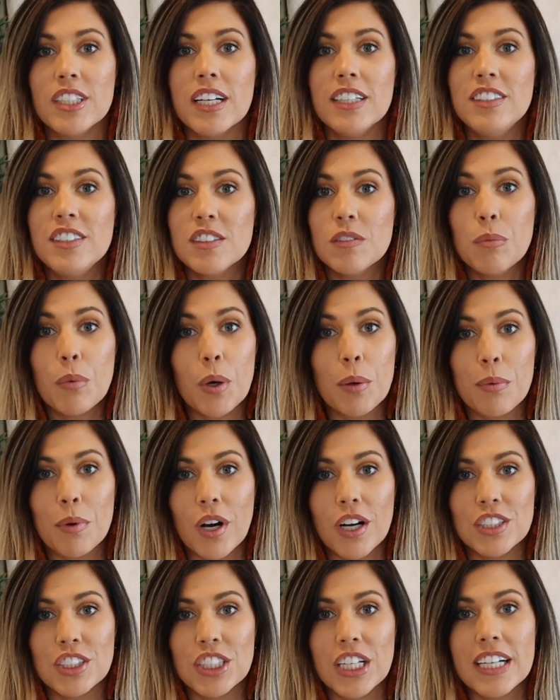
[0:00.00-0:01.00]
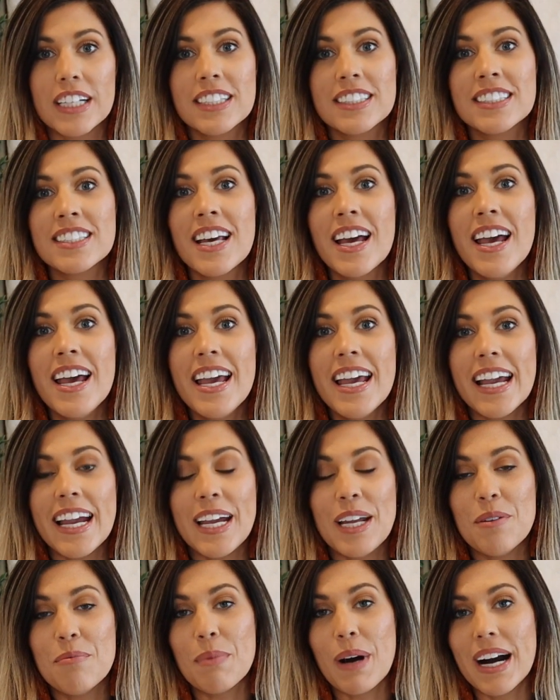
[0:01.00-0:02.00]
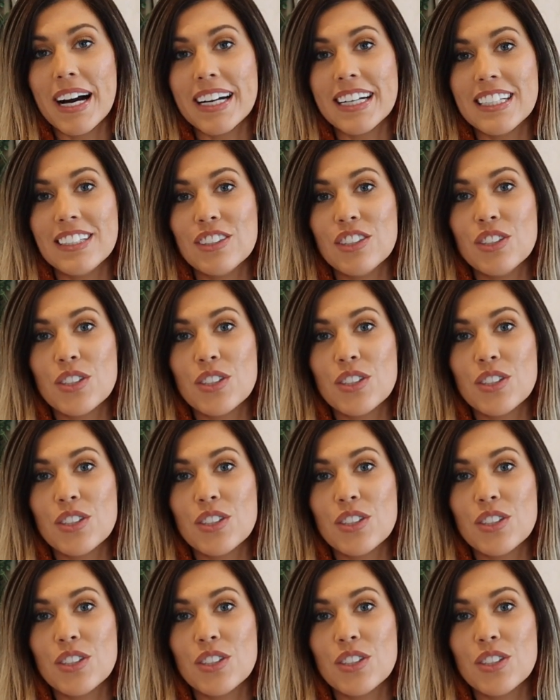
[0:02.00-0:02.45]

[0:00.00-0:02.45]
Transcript: tons of more projects in mind.